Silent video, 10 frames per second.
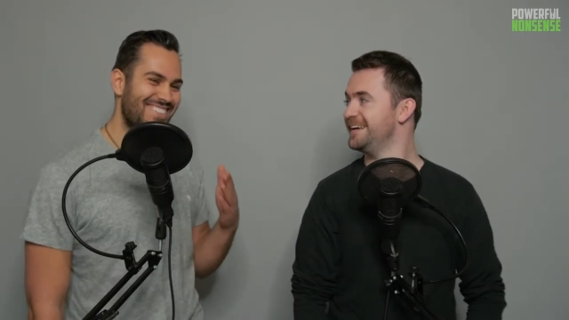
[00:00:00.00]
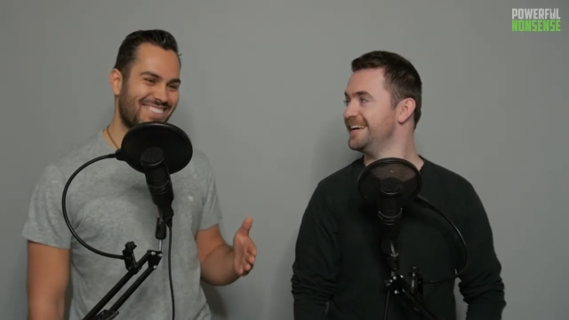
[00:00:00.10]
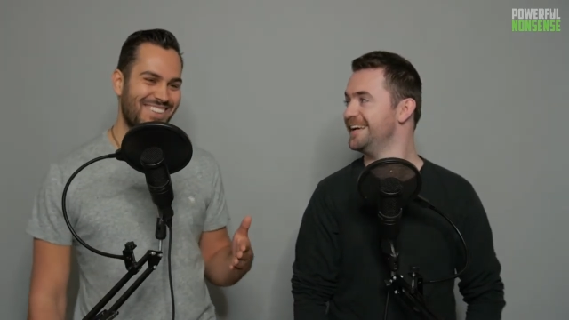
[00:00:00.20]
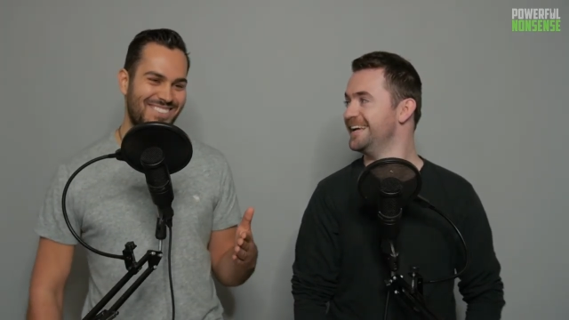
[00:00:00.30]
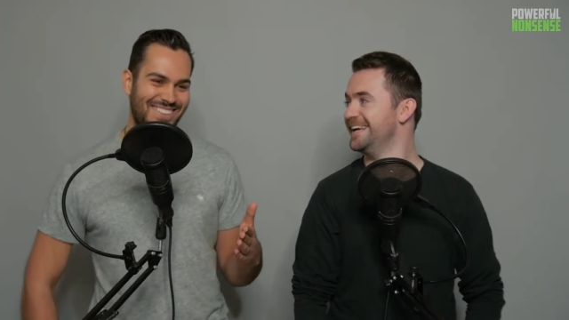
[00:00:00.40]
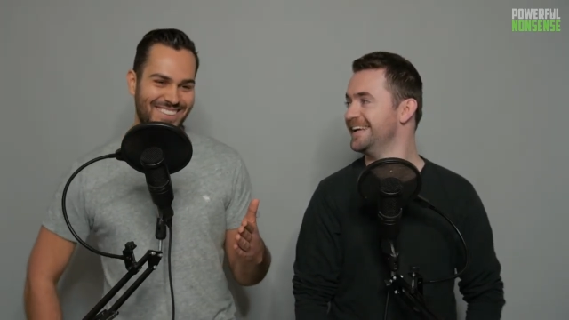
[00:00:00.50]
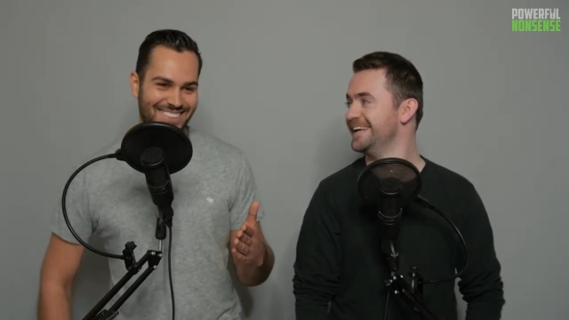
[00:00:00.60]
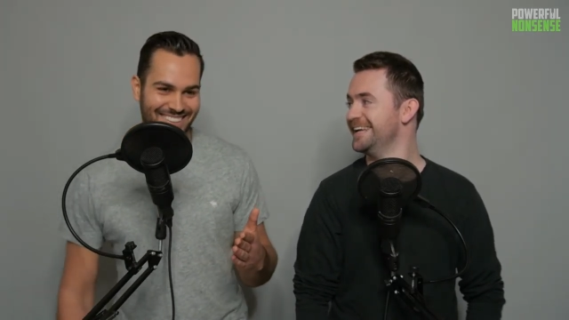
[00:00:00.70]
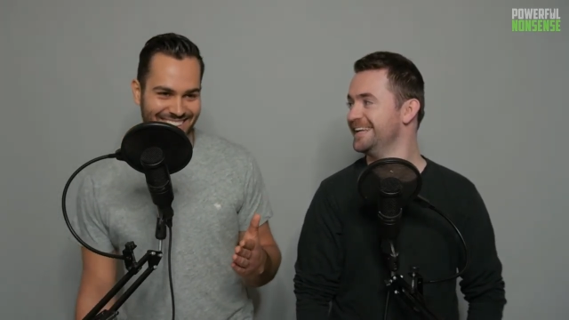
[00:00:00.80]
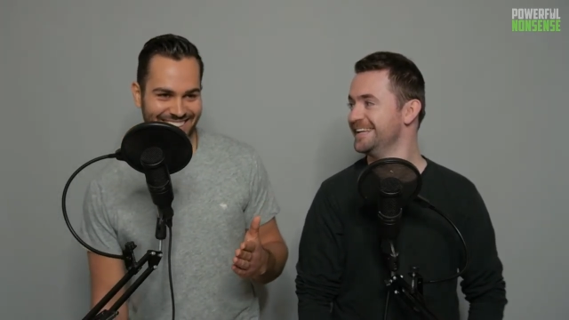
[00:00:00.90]
Speaker 1: you've got to be
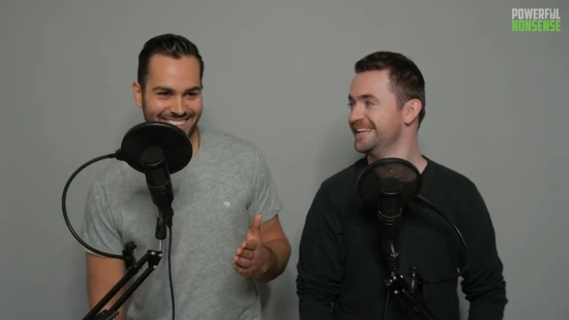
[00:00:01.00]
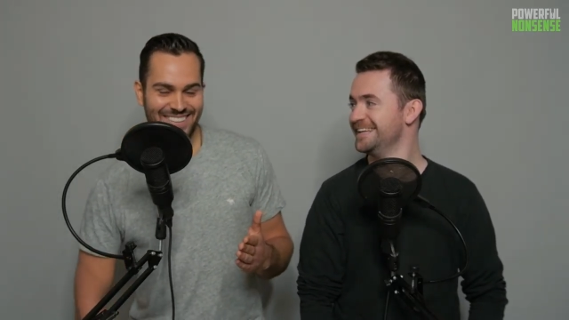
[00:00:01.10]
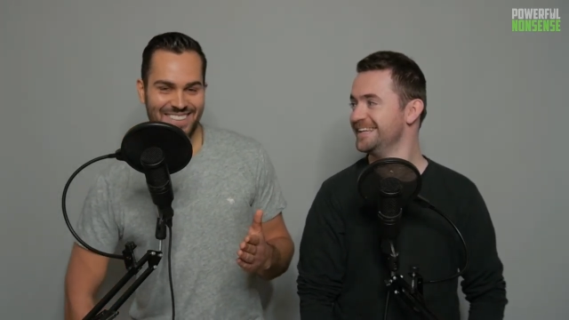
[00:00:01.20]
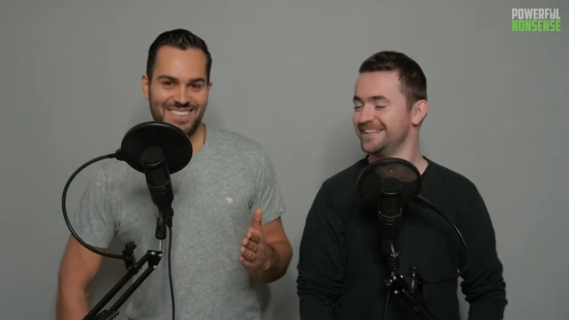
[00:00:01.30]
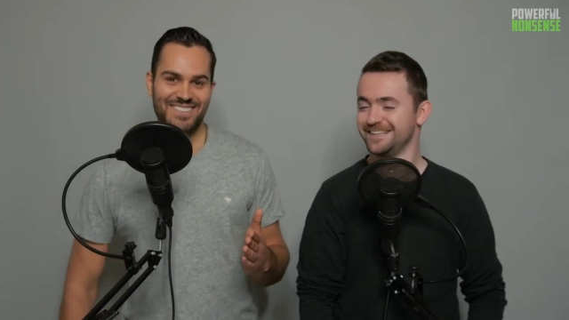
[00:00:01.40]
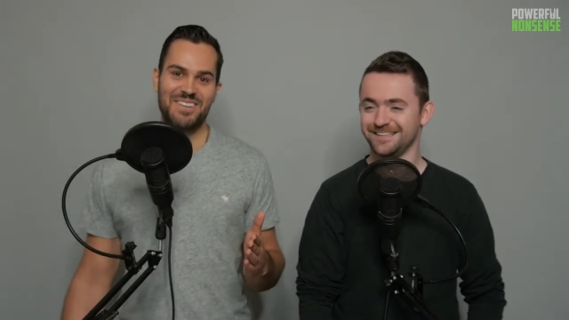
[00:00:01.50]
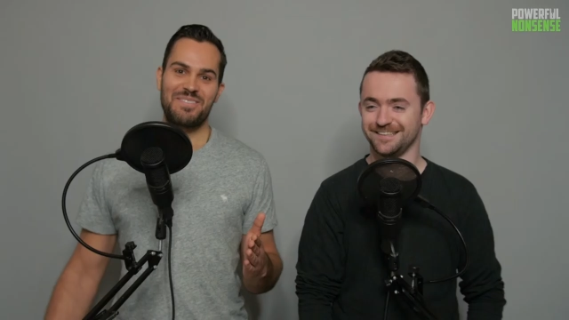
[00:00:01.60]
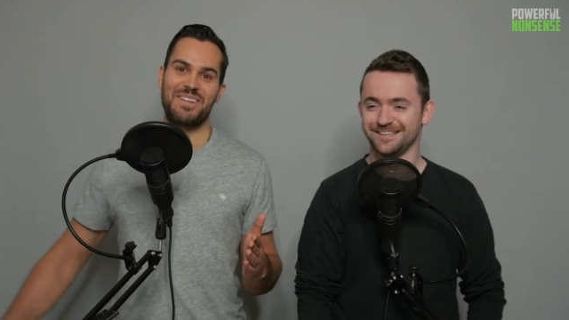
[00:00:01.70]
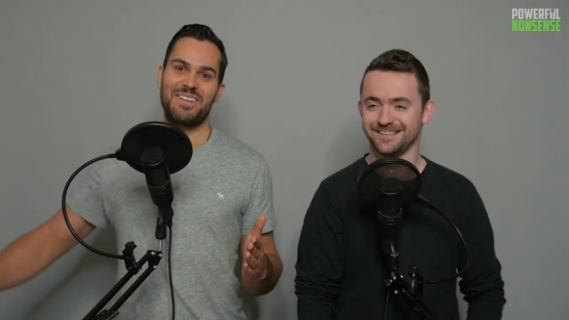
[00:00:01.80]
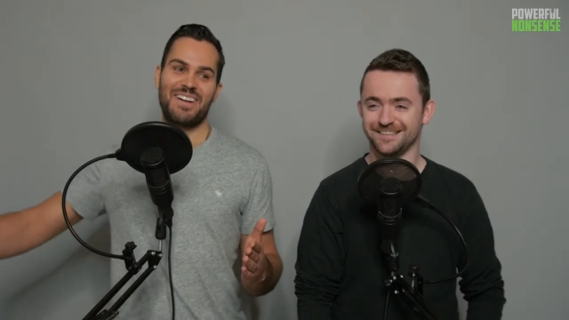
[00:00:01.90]
on a you've got to
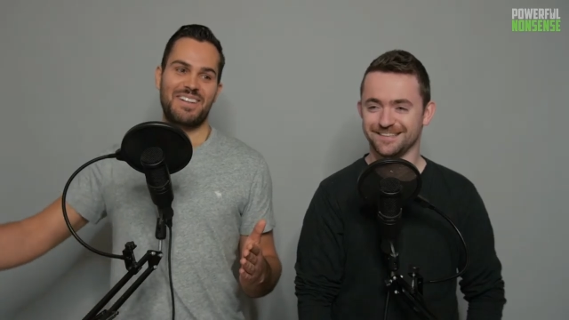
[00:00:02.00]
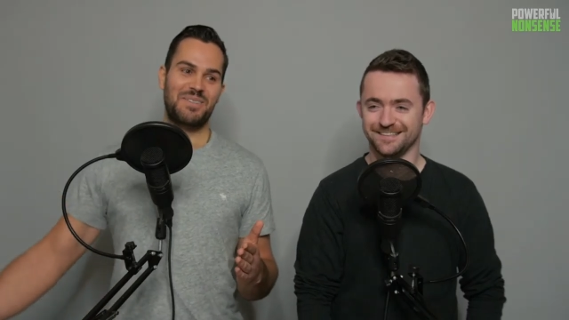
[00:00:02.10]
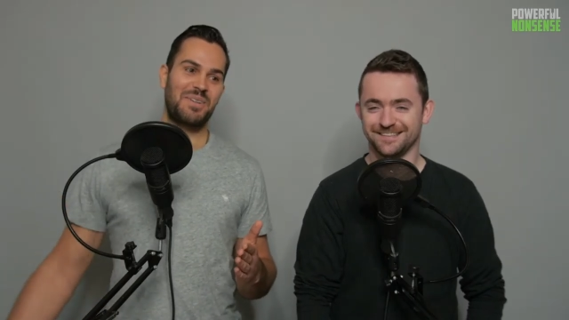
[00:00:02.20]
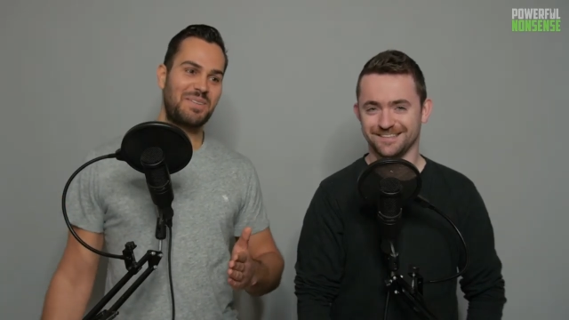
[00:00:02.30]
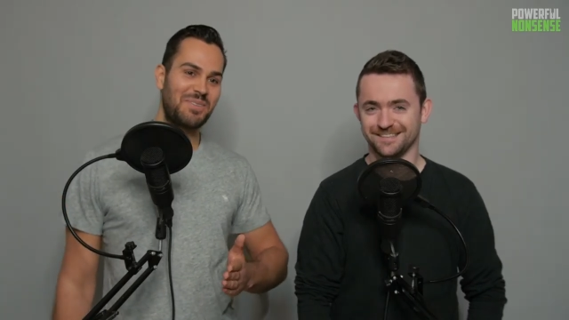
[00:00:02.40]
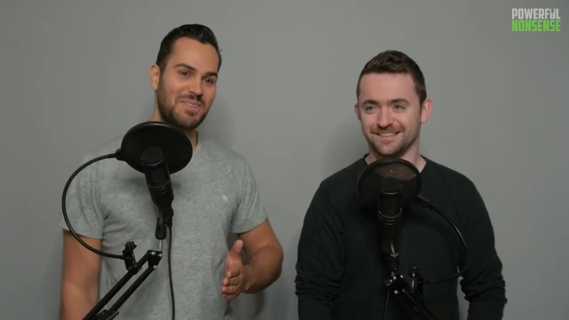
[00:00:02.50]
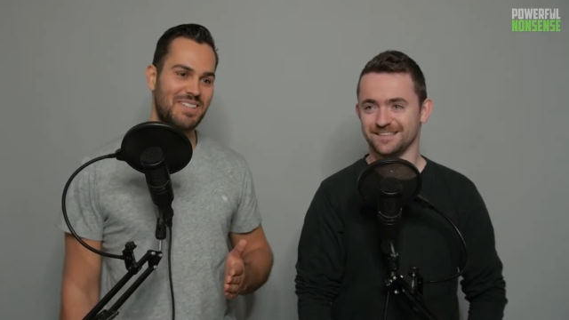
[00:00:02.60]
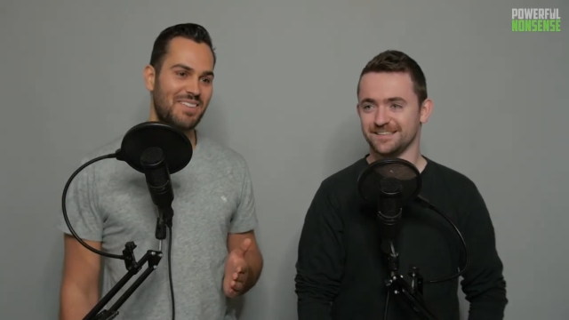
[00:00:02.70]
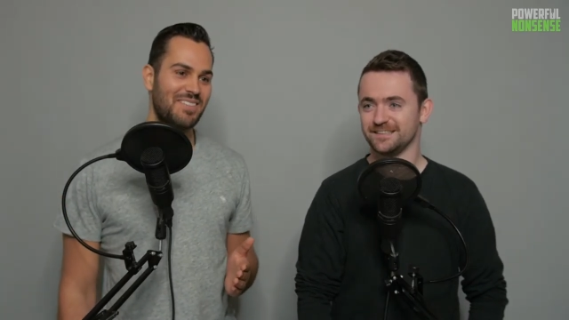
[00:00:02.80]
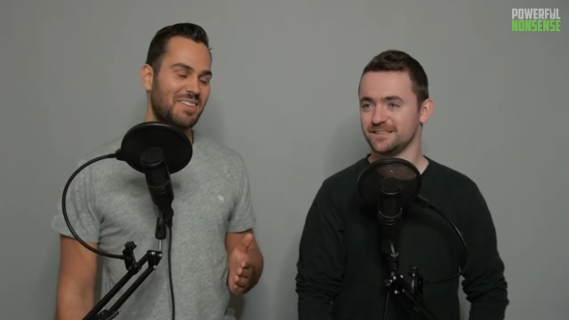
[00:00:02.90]
be on a, like a 24
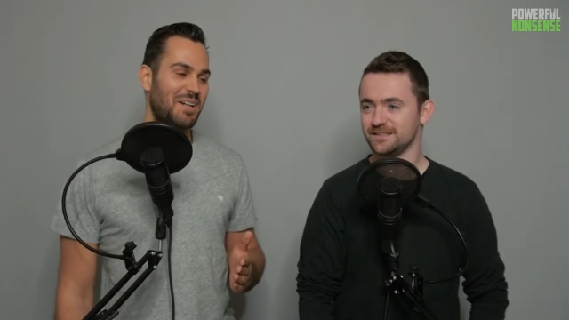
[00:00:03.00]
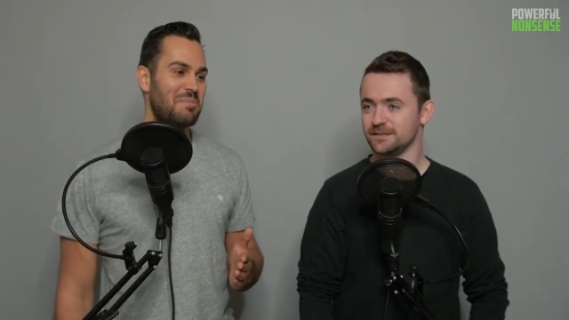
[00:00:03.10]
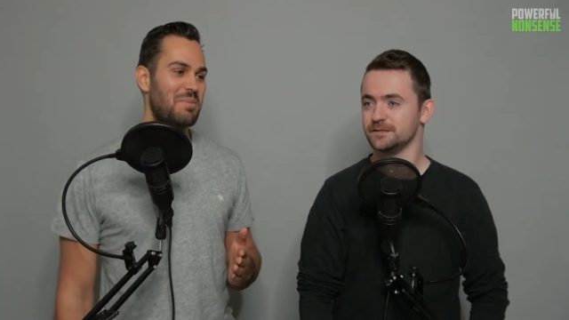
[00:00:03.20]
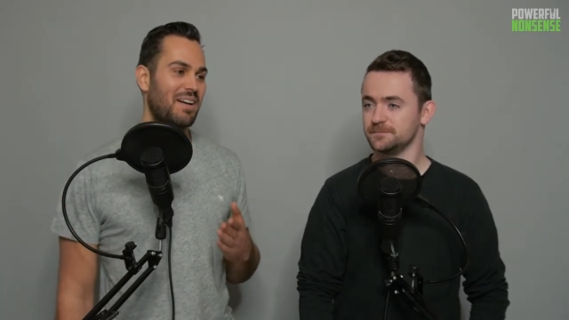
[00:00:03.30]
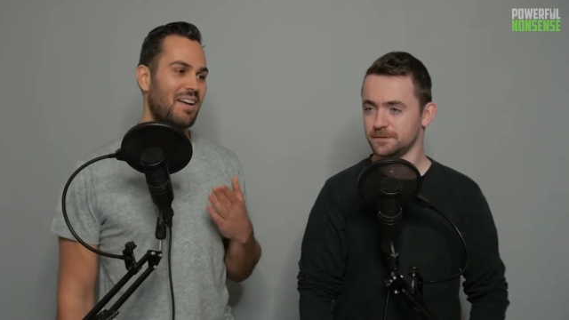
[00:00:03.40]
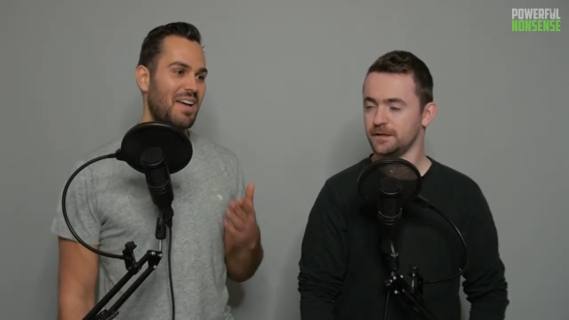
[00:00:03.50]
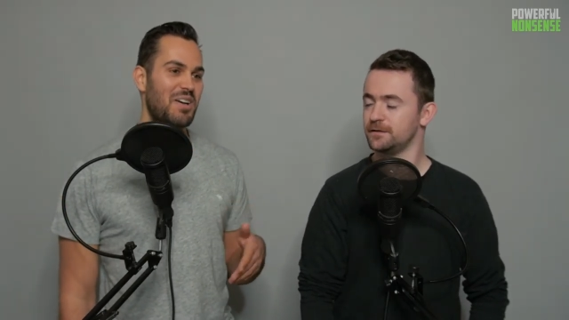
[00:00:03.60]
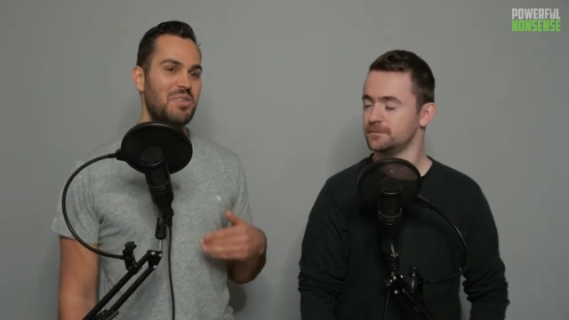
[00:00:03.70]
7 comeback like yeah.